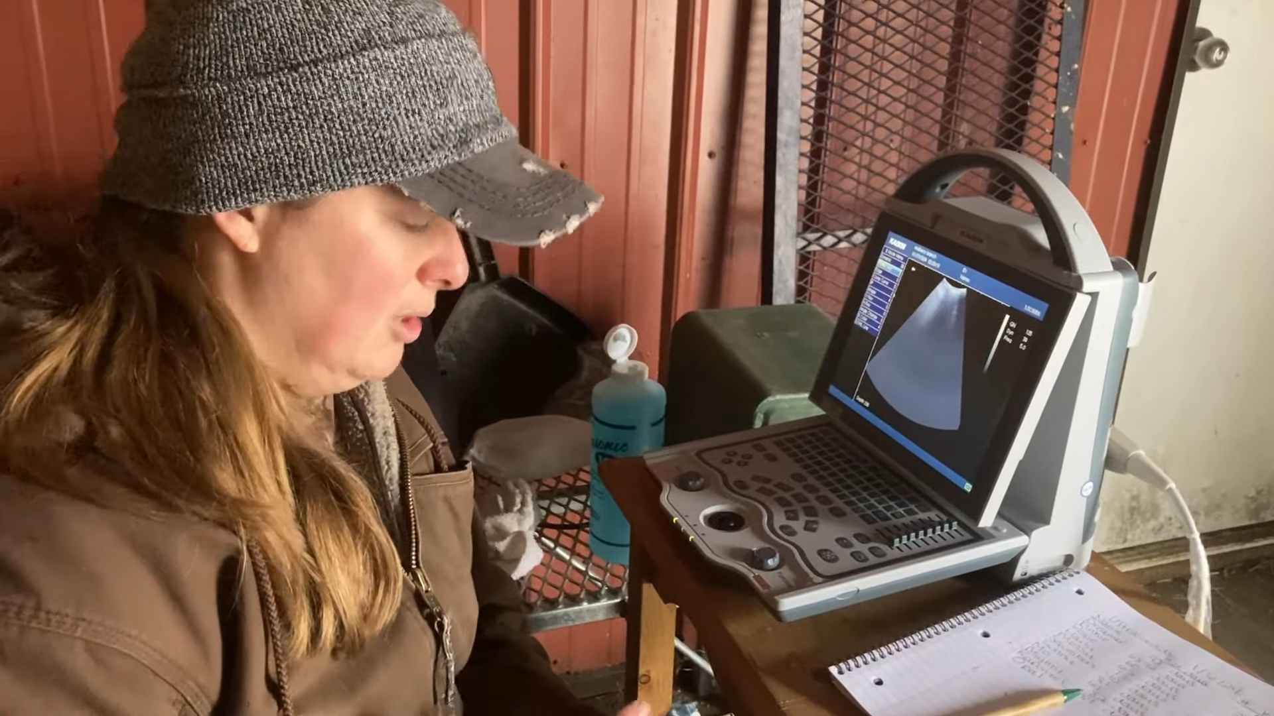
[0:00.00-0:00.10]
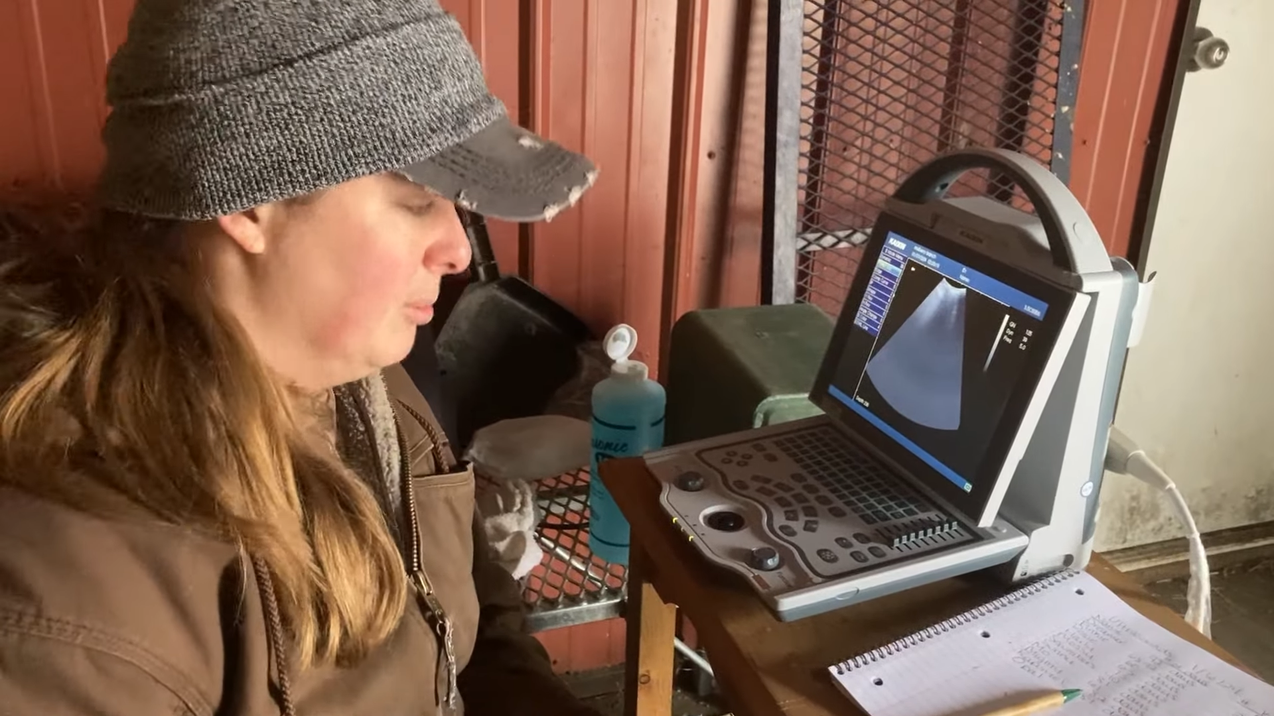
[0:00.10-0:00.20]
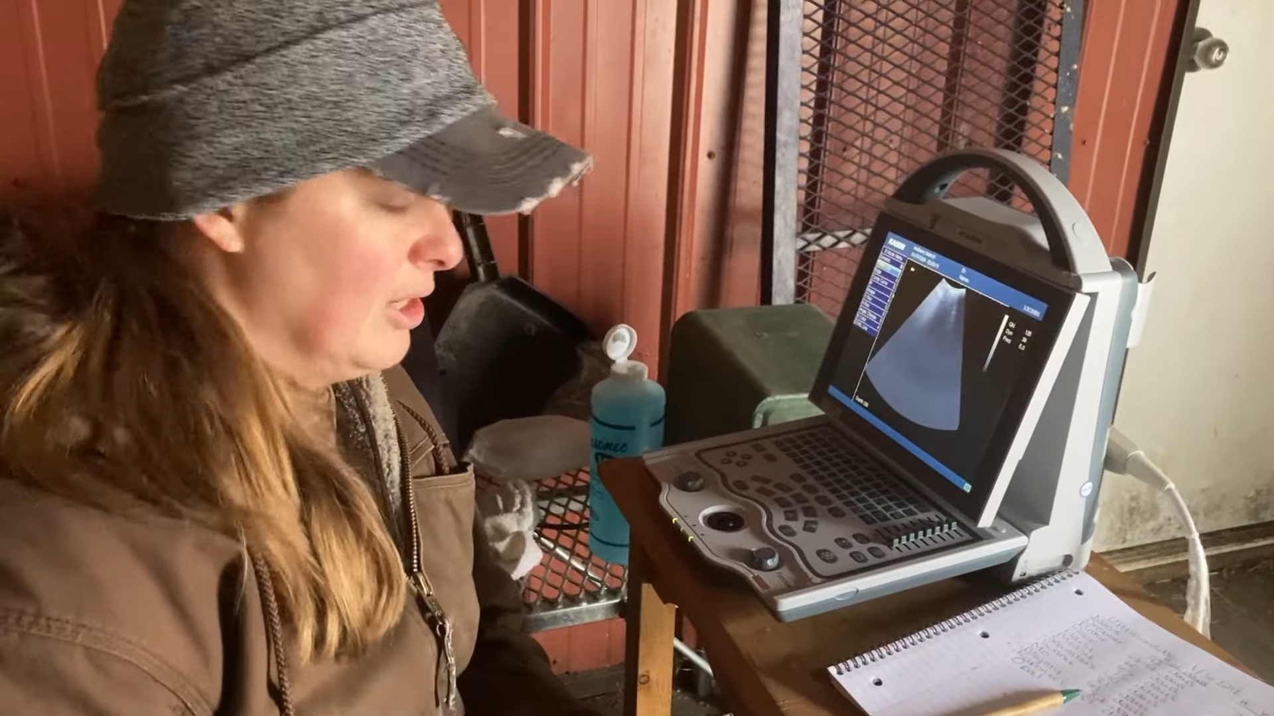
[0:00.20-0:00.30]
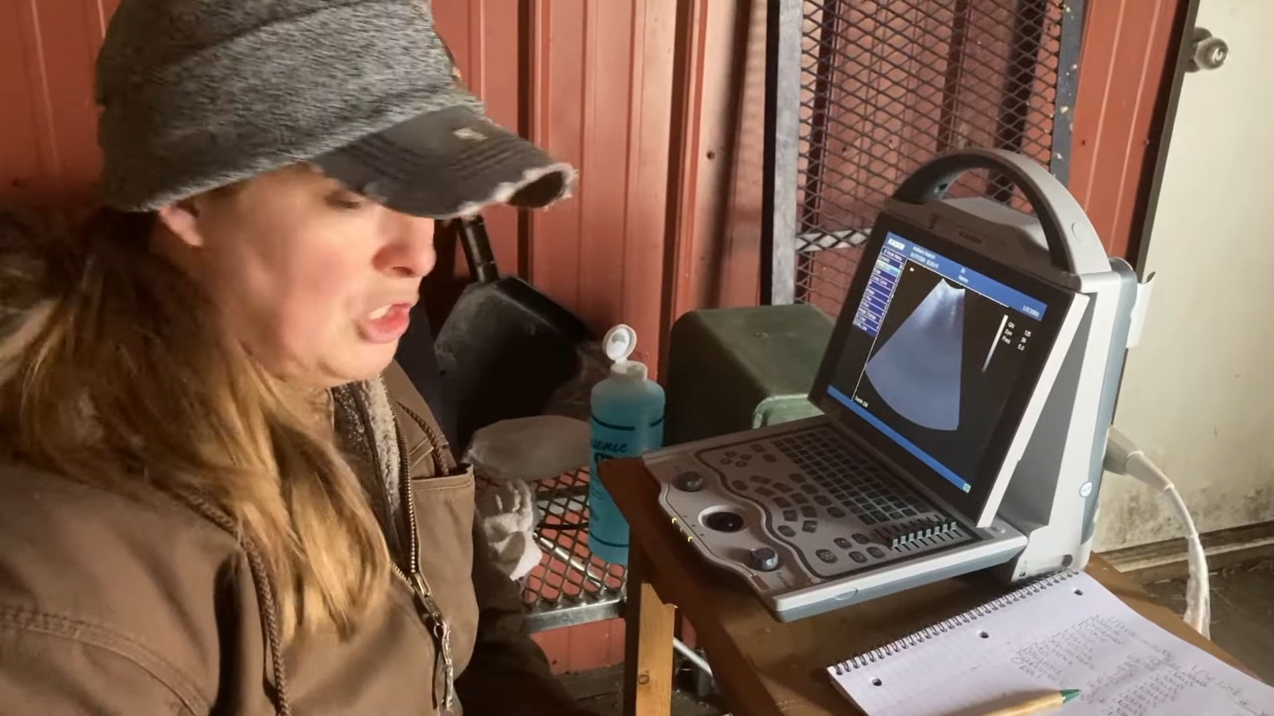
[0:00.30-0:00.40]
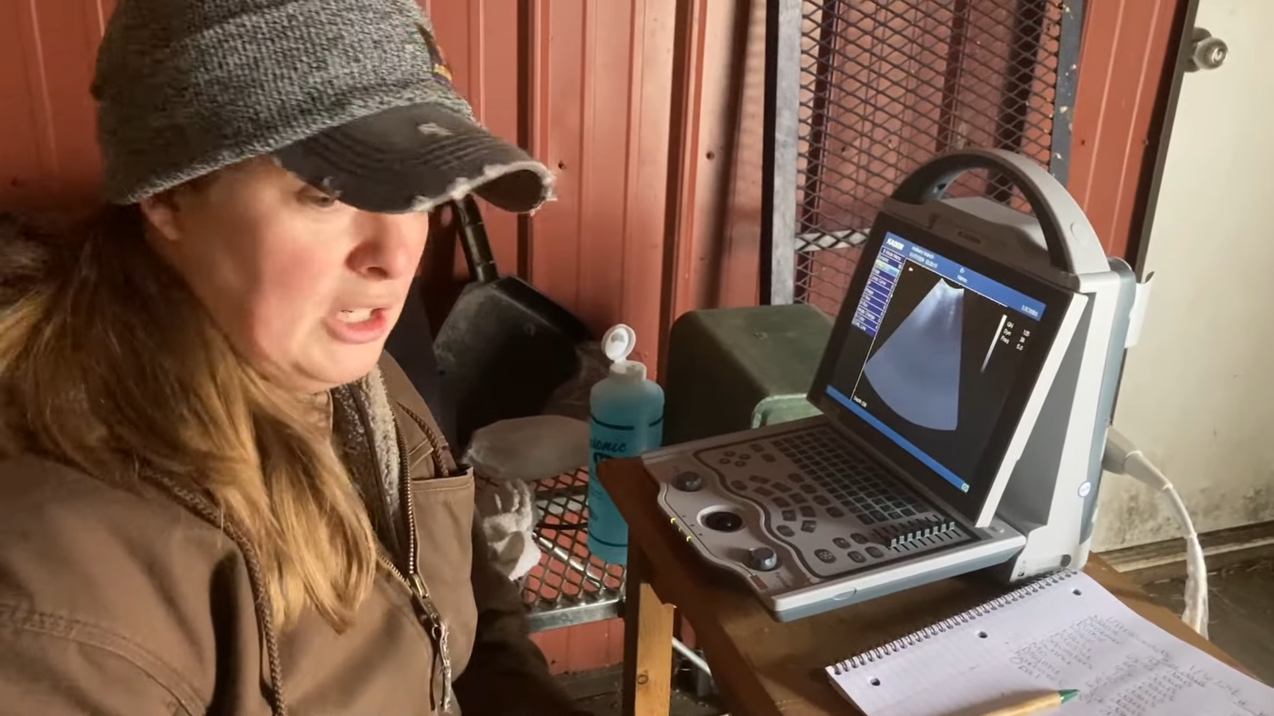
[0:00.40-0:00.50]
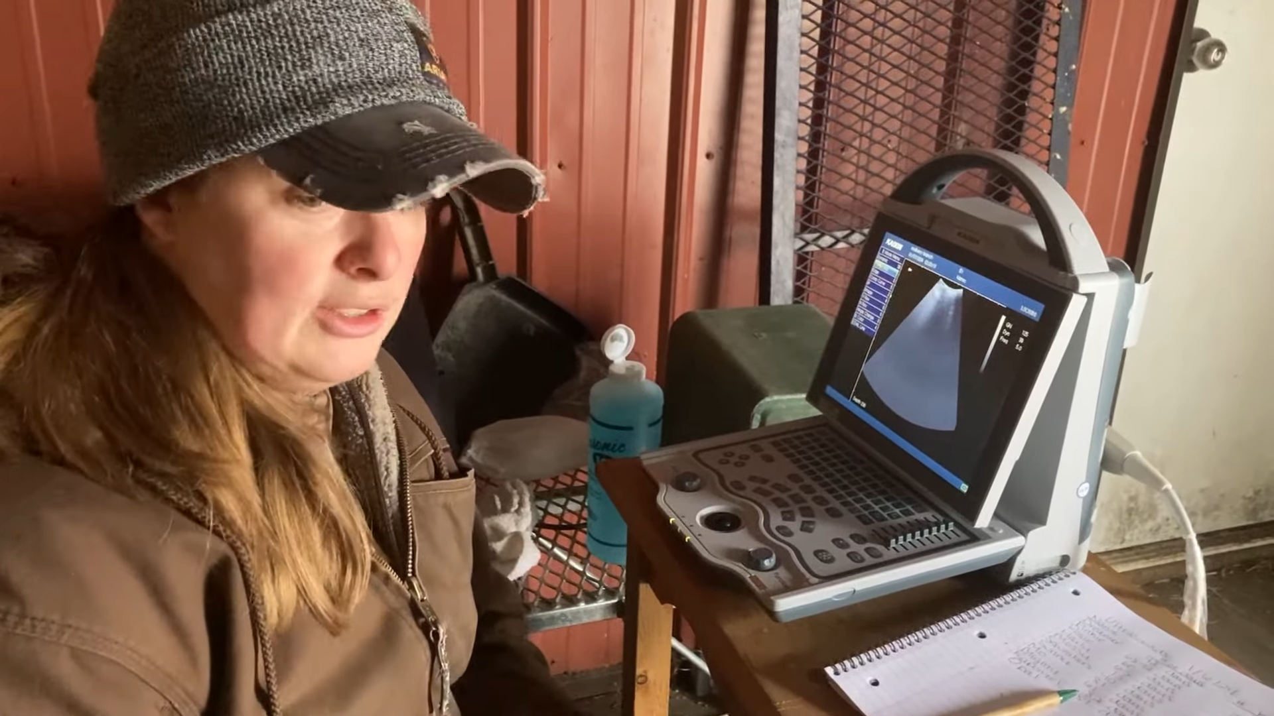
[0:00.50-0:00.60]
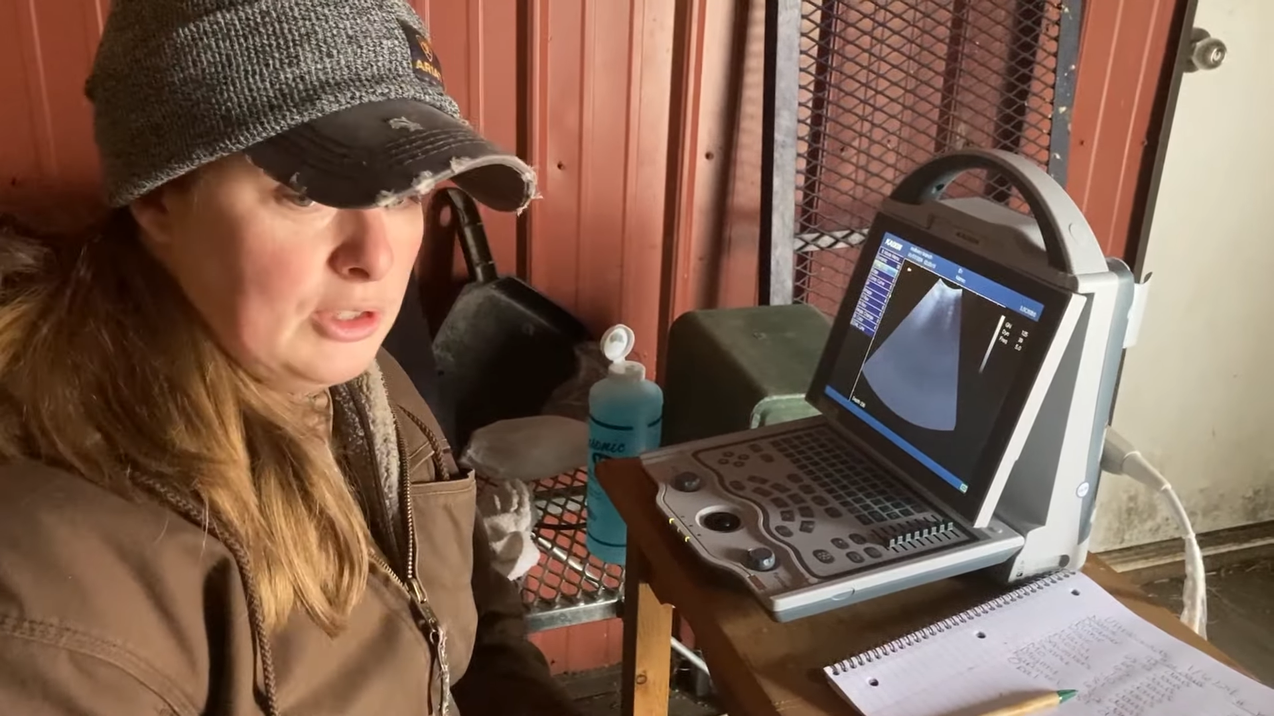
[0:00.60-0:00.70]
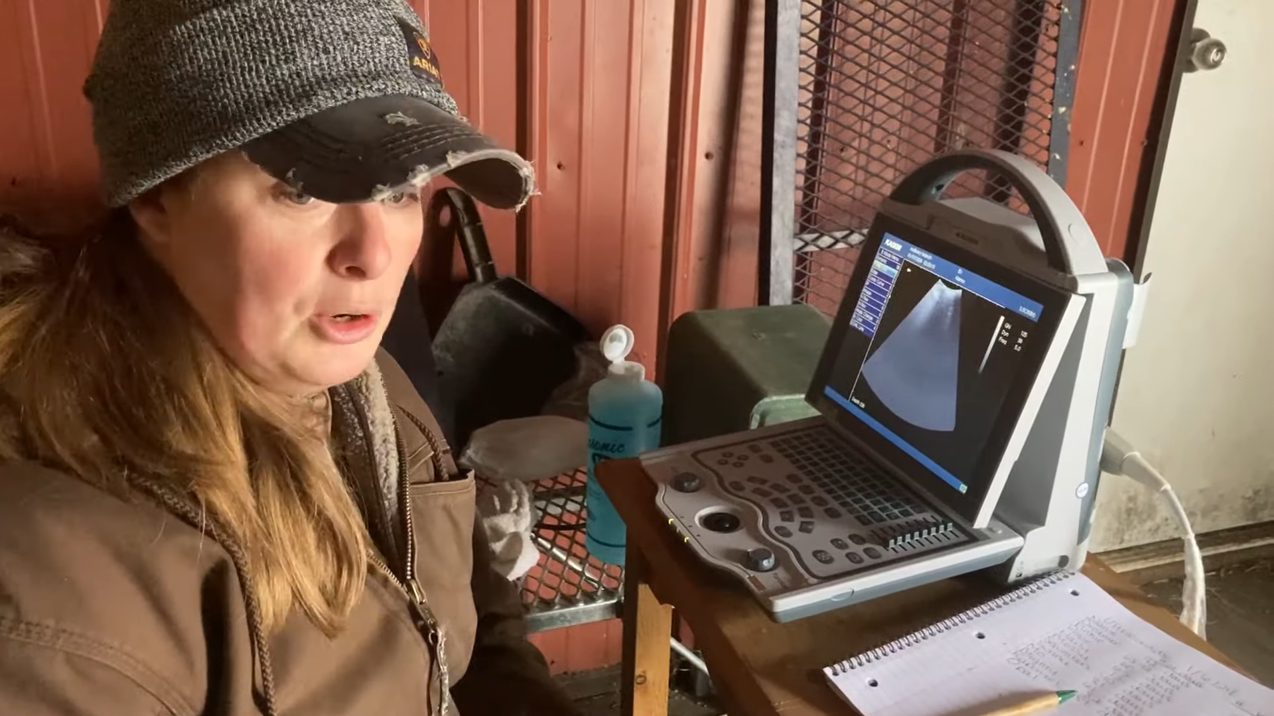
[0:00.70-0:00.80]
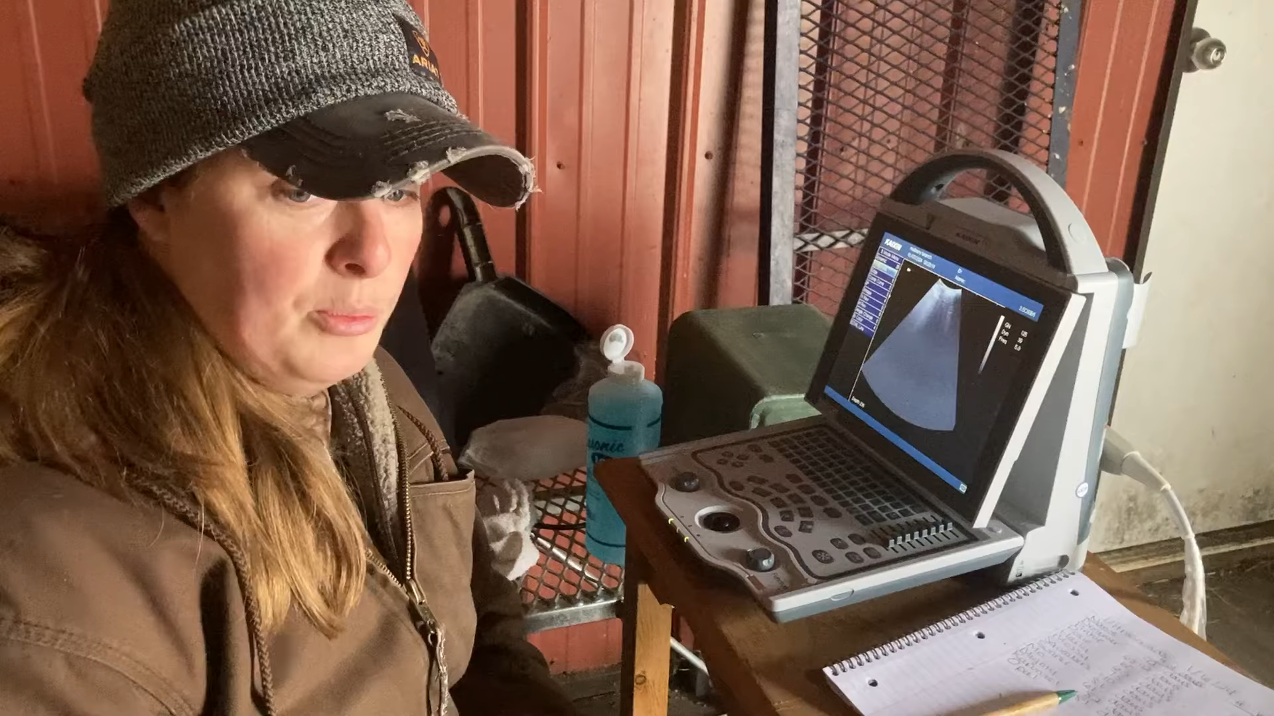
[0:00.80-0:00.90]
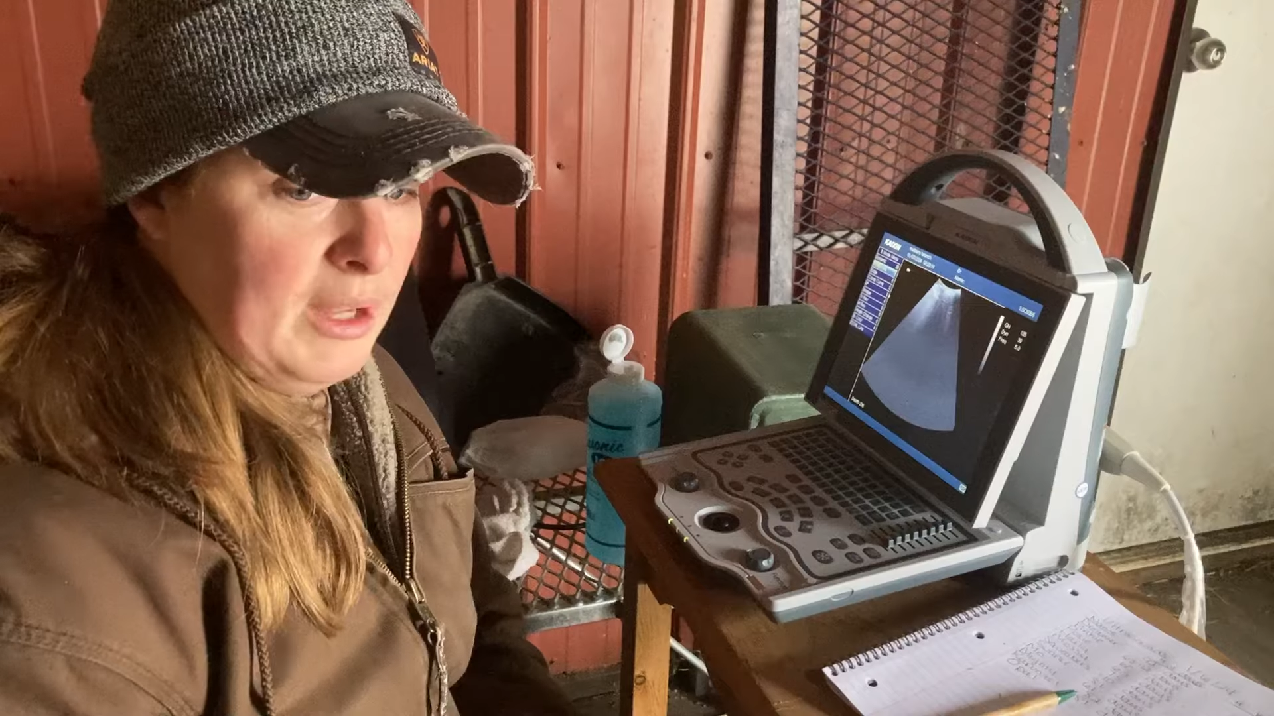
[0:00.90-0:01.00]
But she's
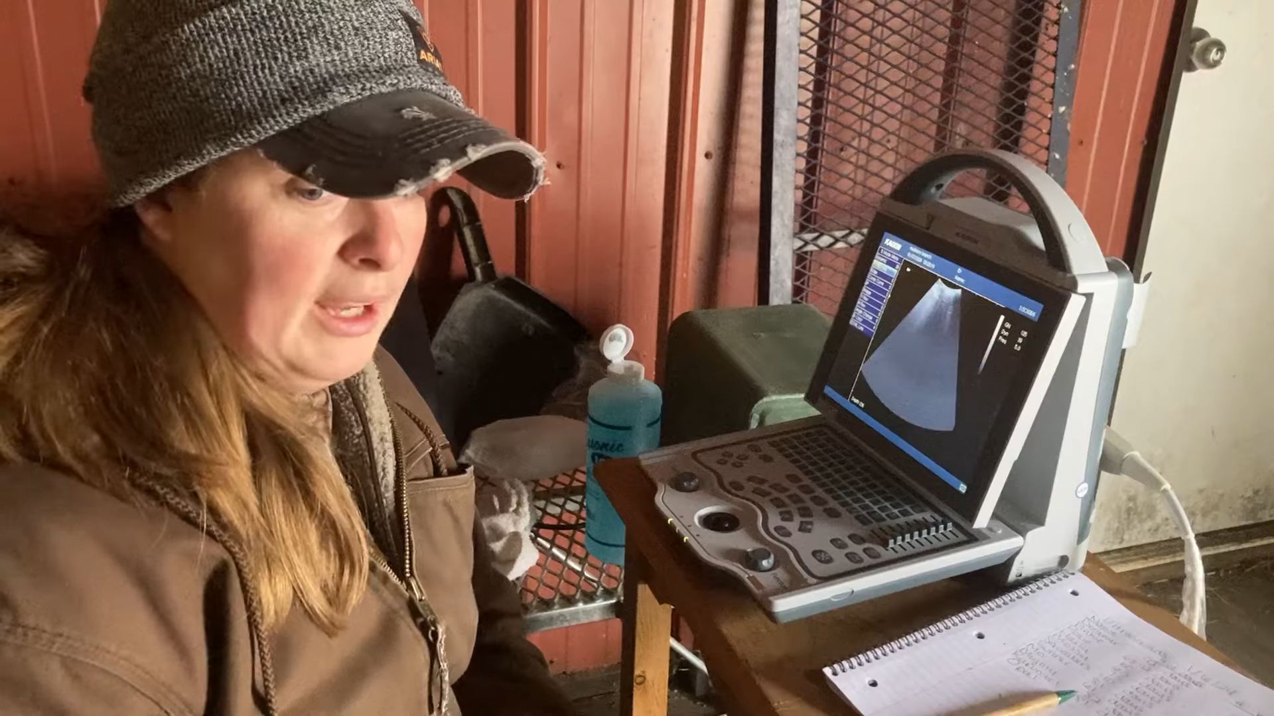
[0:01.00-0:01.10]
so big,